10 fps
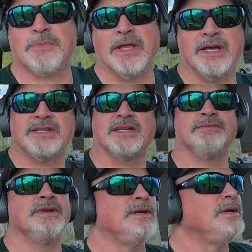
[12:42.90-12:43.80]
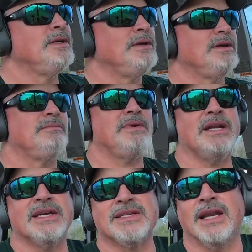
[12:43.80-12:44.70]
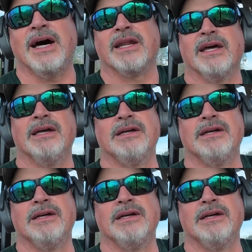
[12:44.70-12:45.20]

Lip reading: place, and that's a lot of